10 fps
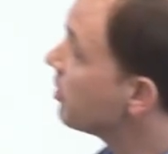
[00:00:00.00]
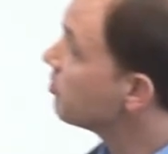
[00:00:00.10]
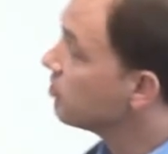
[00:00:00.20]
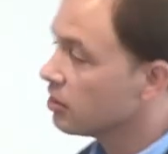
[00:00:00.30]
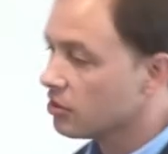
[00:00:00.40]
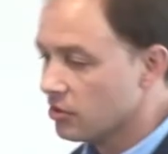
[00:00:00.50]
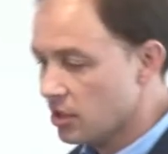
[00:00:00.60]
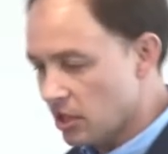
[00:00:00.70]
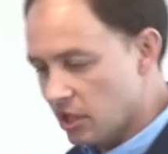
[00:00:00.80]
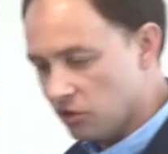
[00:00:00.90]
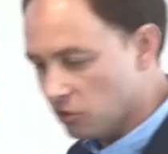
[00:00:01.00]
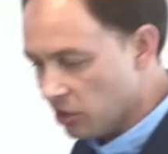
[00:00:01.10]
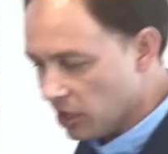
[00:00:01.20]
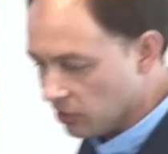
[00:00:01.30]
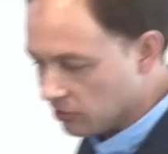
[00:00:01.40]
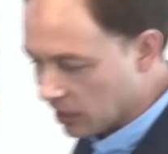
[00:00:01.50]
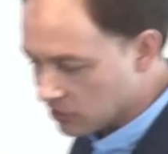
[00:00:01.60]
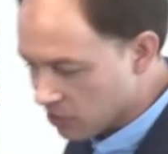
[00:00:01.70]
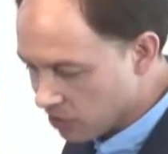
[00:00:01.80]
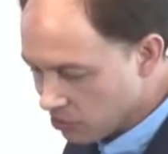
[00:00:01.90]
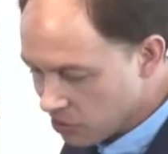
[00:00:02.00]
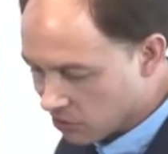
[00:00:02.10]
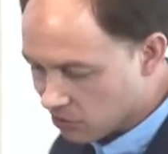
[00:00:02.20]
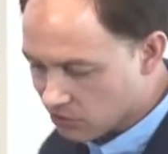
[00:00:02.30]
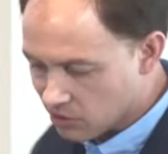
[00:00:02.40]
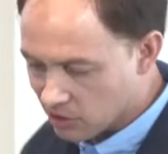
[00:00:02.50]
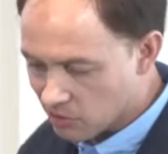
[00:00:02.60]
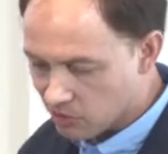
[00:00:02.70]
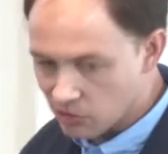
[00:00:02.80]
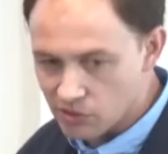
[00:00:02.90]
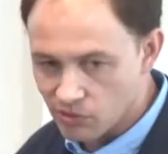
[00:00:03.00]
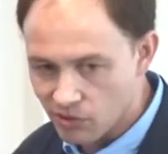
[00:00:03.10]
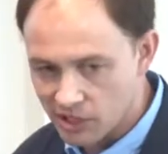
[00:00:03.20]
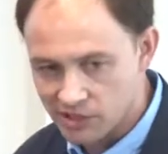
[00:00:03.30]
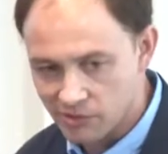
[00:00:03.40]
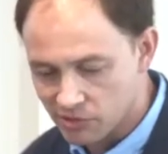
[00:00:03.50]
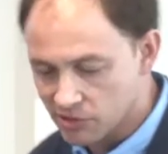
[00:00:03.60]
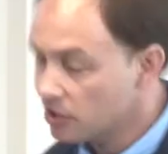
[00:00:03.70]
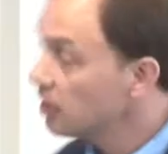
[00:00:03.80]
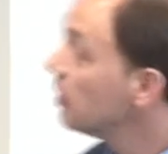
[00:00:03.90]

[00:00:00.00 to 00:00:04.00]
career doing taxonomy on, uh, on these organisms,